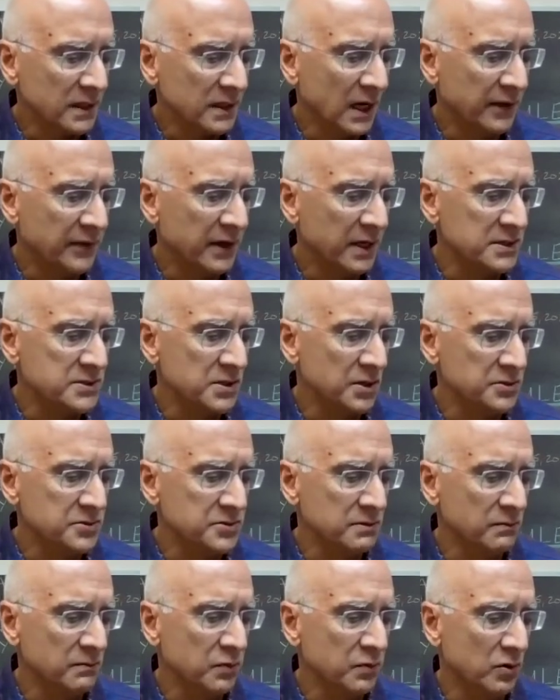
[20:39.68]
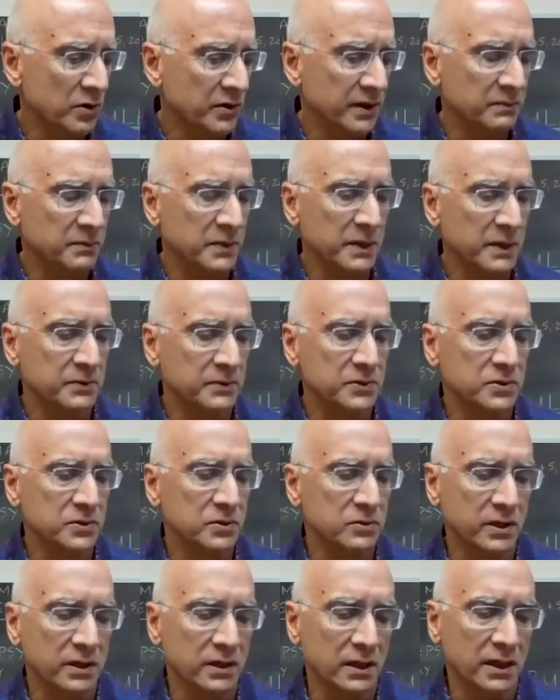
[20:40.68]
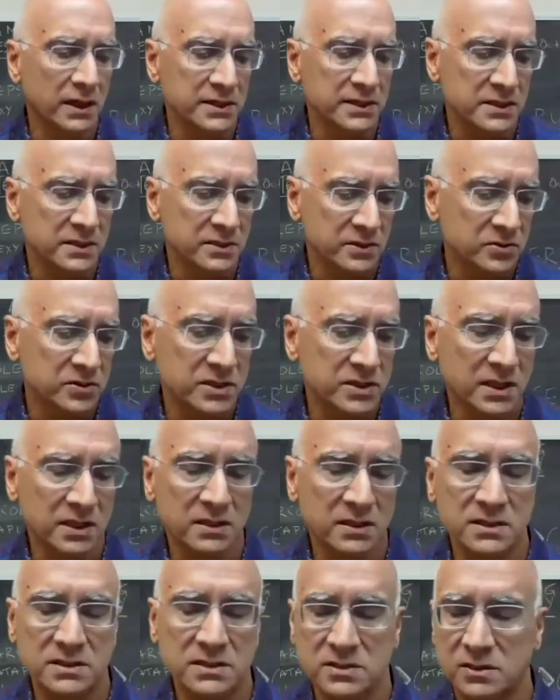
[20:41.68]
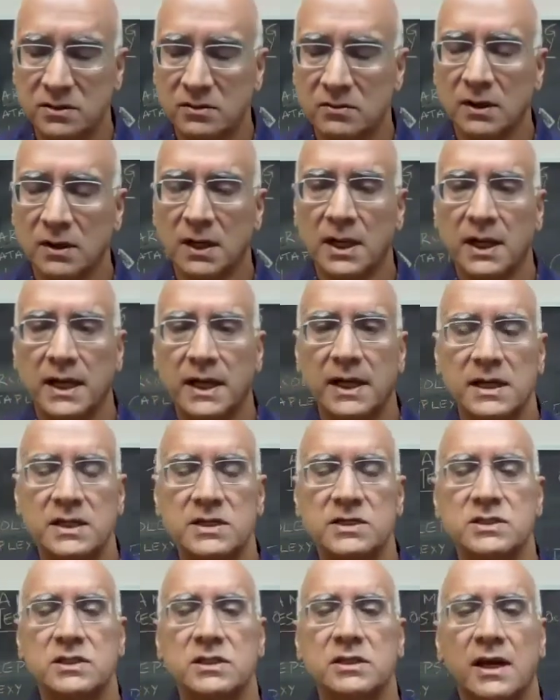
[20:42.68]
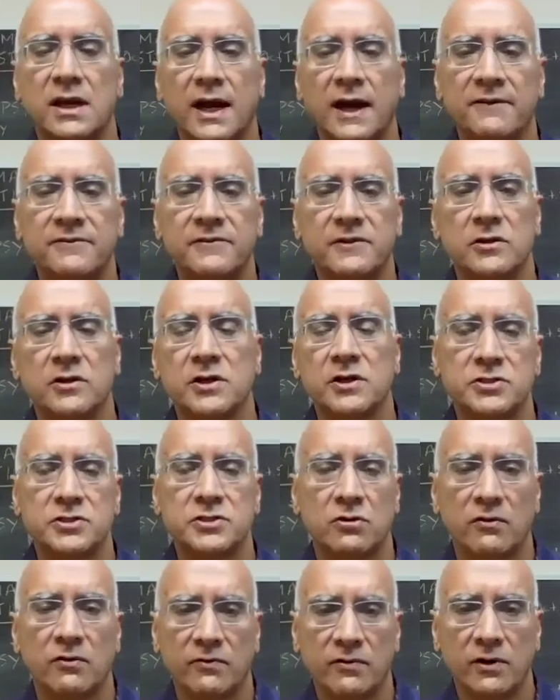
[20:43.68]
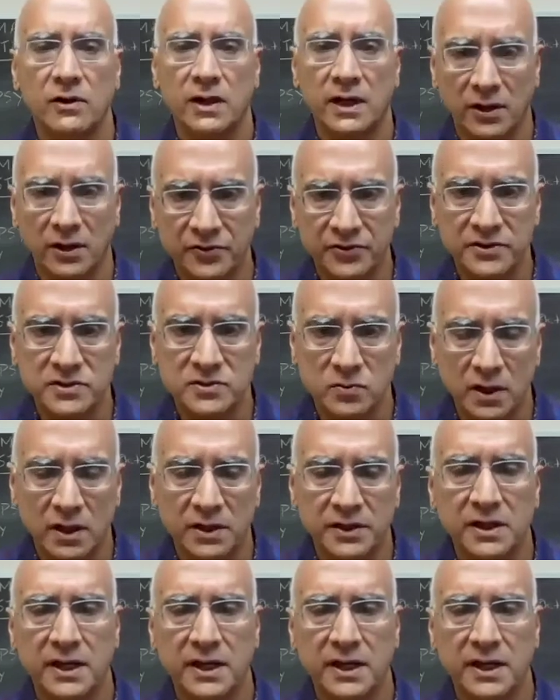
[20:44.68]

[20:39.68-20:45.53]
I think it's also important that people do realize, and you said this too, is you have to look at your overall health as well.